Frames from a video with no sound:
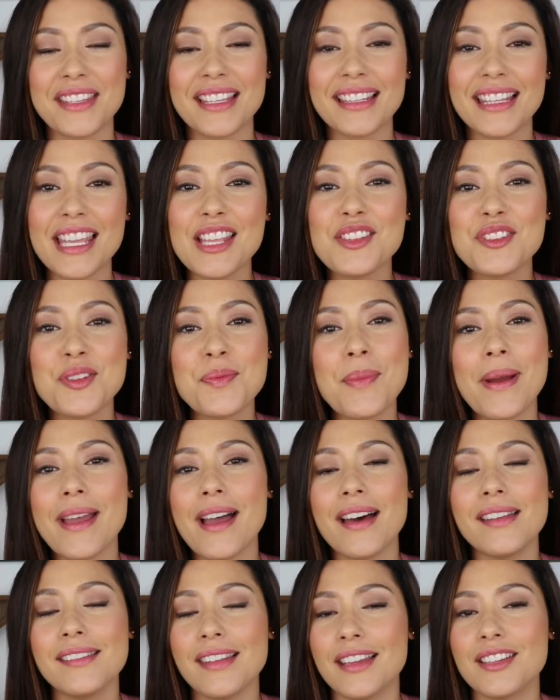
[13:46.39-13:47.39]
The link to my
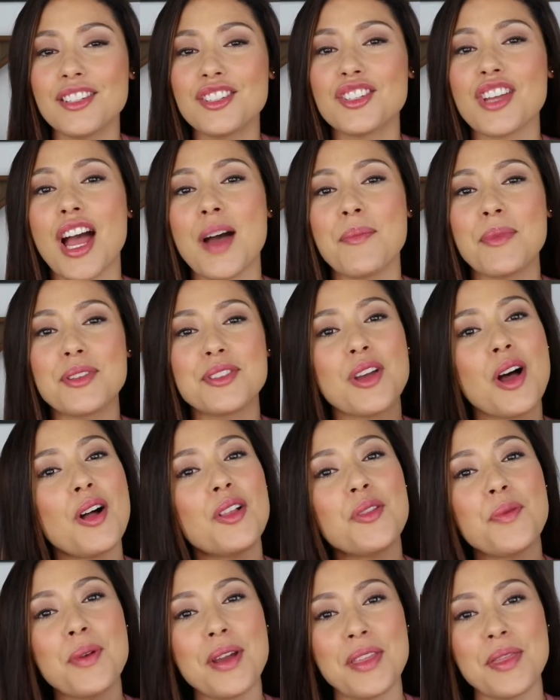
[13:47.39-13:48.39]
online shop is
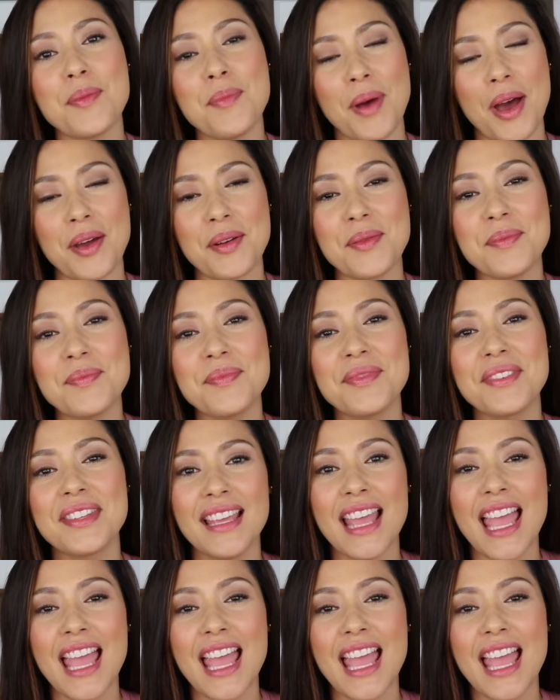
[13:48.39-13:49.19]
all the way in the bottom.